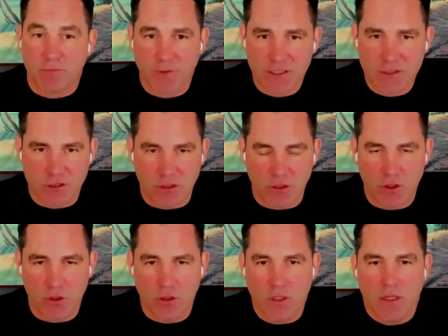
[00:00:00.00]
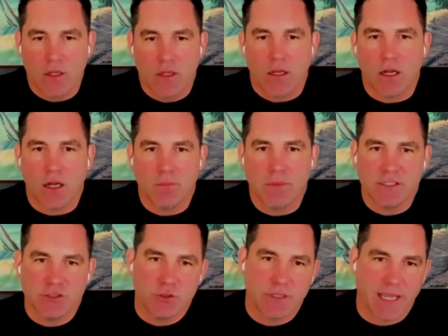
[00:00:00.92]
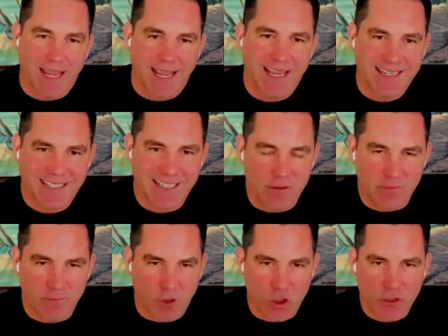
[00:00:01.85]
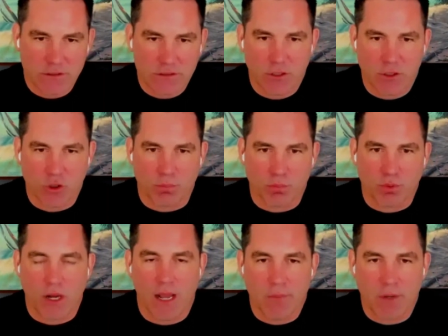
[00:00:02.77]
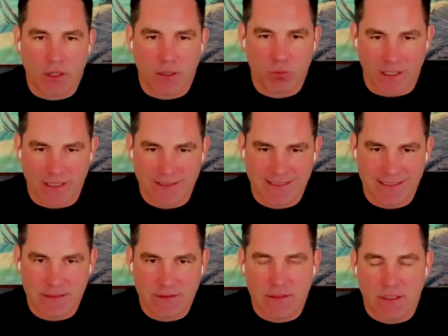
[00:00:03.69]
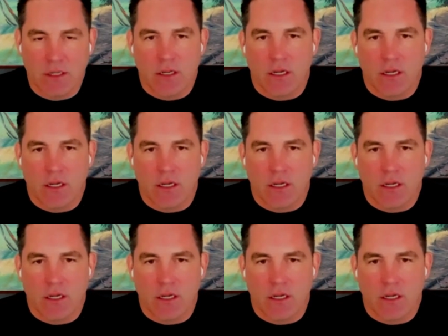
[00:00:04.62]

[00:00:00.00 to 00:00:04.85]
professional um, is you can convert your primary resident